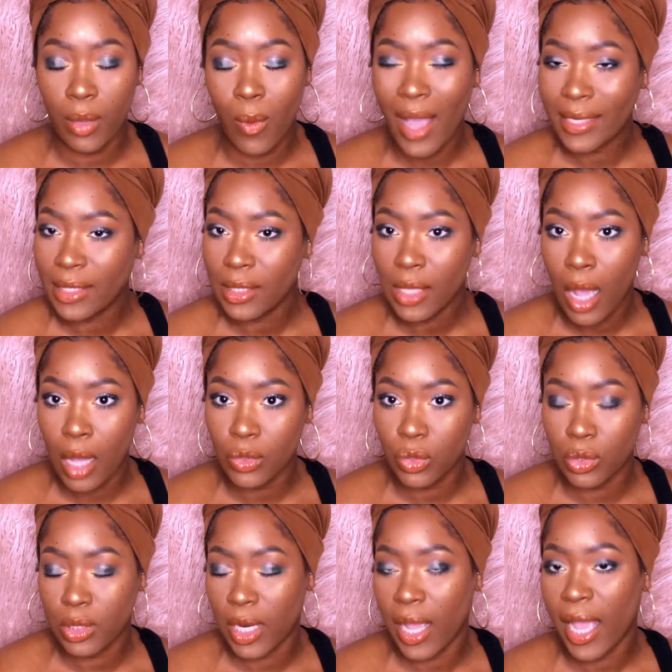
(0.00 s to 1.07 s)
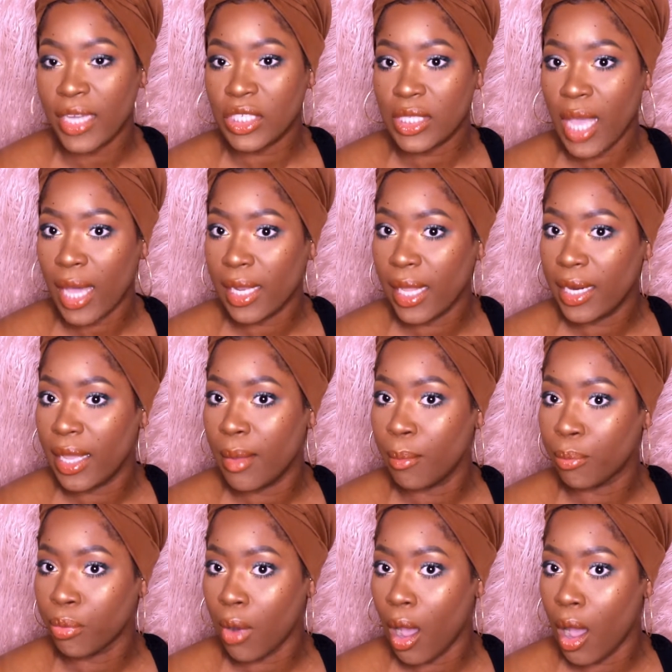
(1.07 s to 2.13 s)
Well, I didn't contour today. I just highlighted and
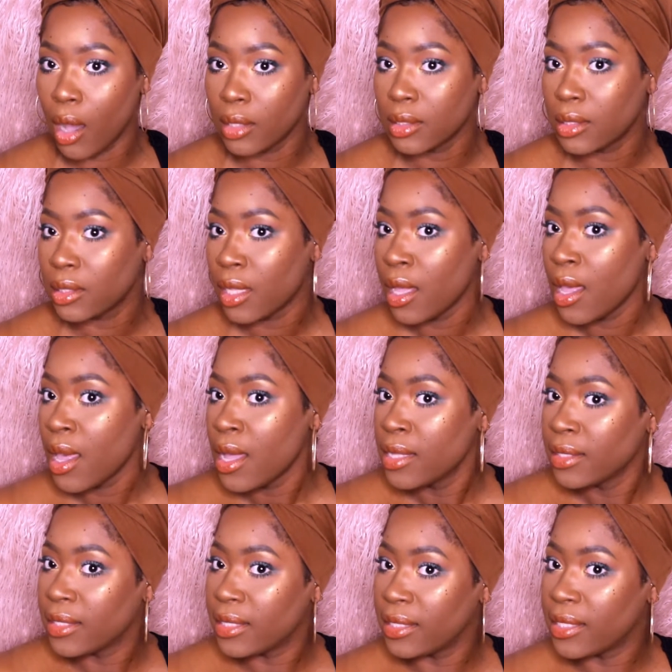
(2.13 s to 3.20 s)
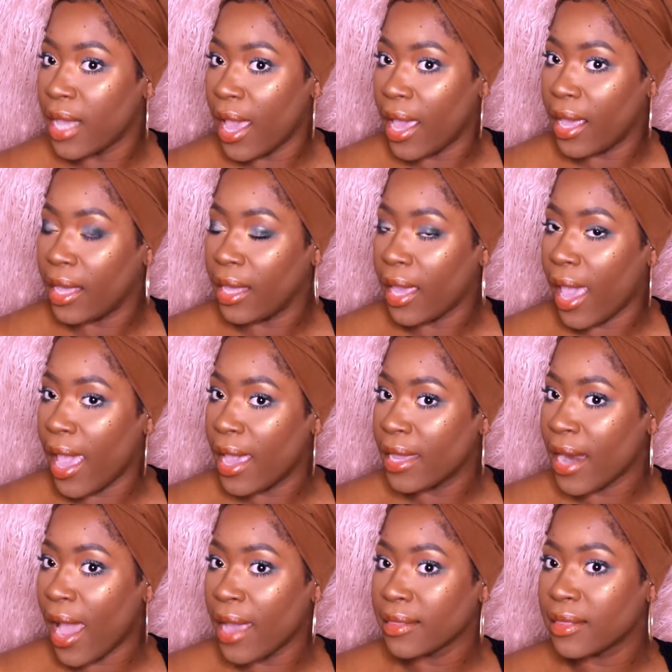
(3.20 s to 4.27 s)
bronzed today,
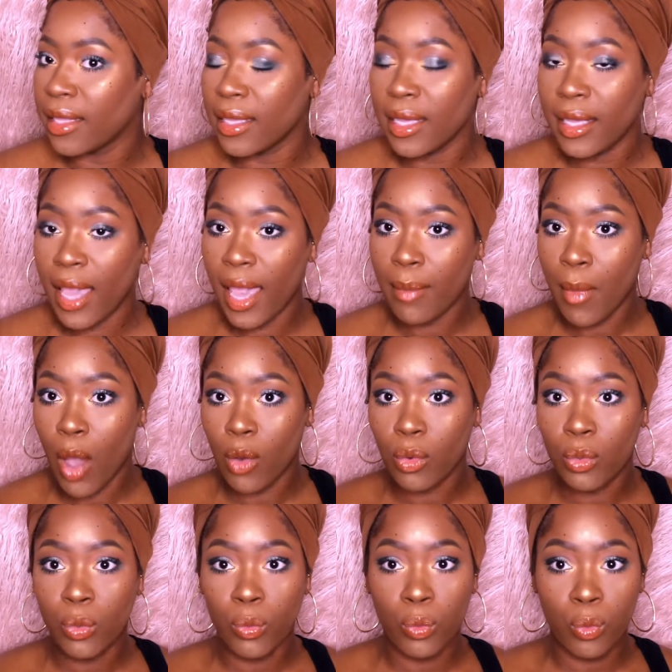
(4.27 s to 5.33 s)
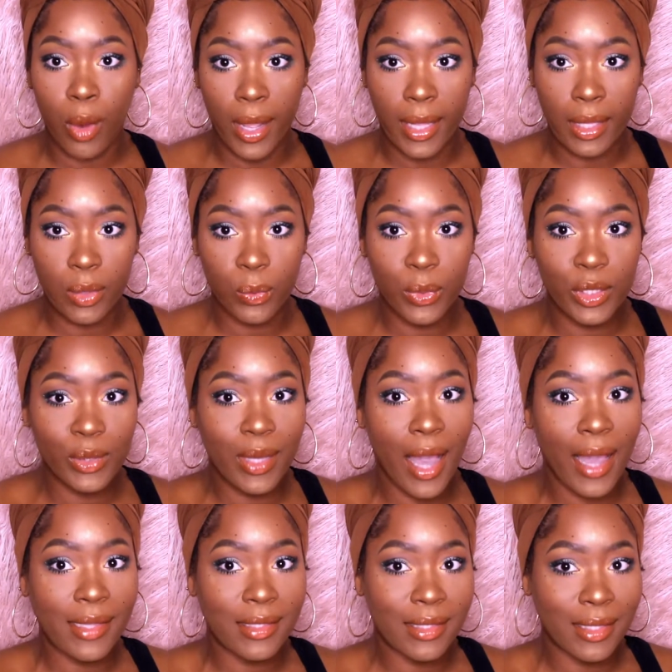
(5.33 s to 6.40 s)
and I think it came out great. What do you
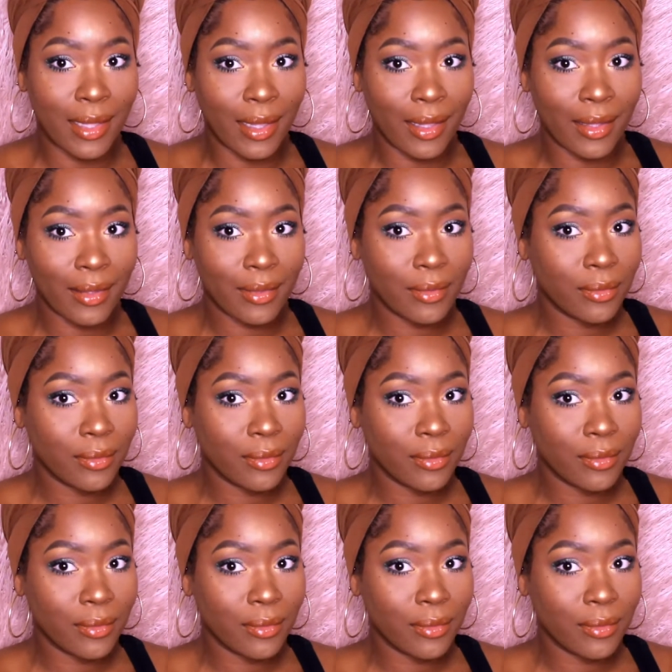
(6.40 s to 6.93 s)
guys think?